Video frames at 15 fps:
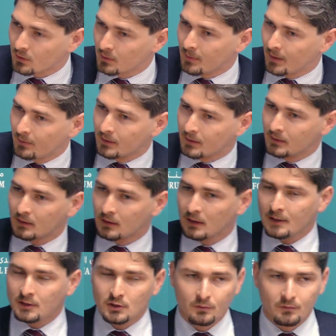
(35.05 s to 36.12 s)
talking about a
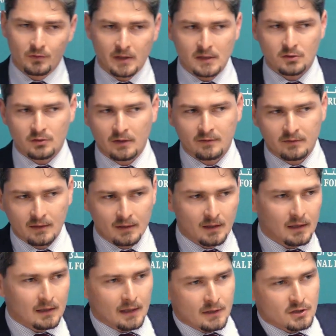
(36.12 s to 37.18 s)
clash over interest and
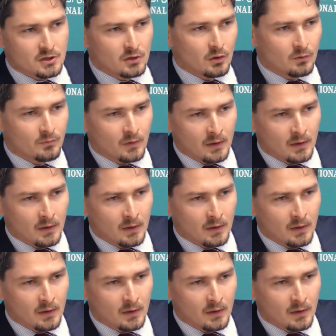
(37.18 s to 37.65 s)
a clash